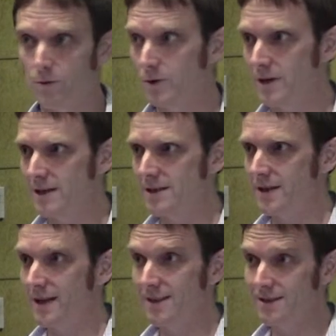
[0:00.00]
through
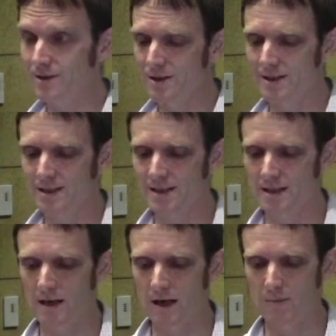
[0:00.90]
2009. It still
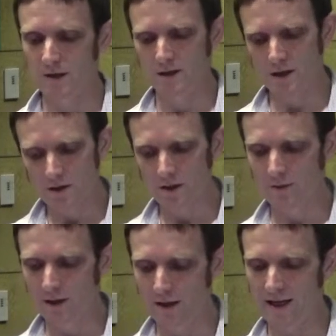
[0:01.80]
exists, but it's a
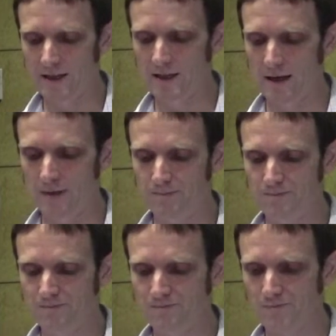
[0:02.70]
little bit less of
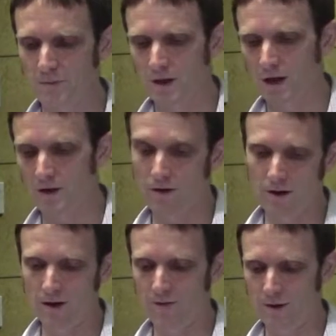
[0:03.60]

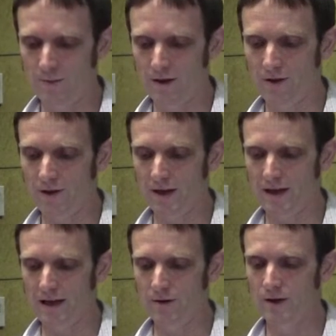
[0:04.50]
a big
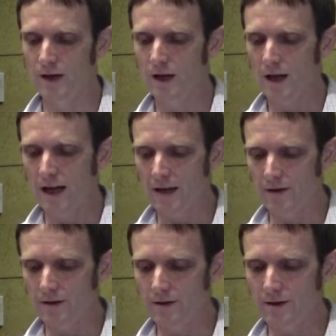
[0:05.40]
thing now.
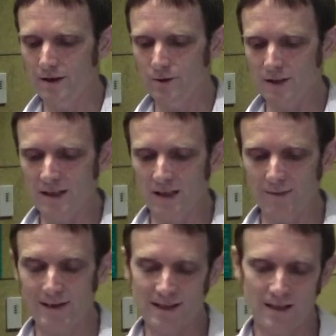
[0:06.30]
And the interesting
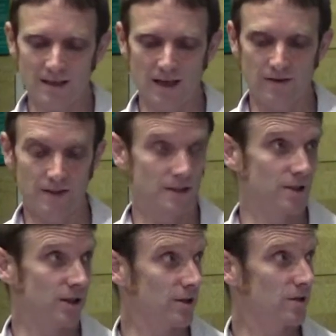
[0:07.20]
thing about Second Life is the
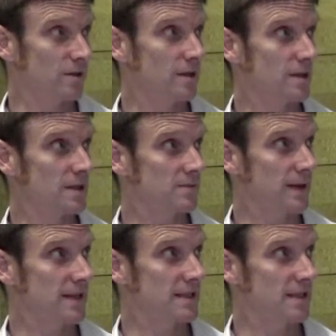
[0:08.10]
shared
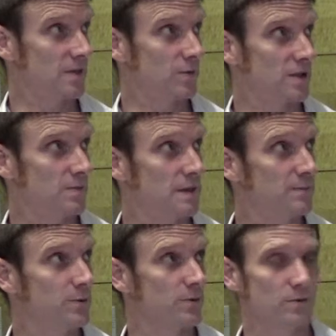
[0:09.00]
space in which
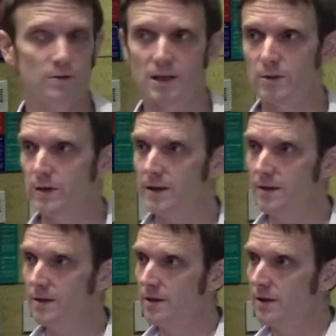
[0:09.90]
people generate
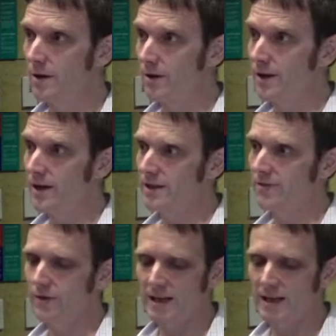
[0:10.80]
all the content for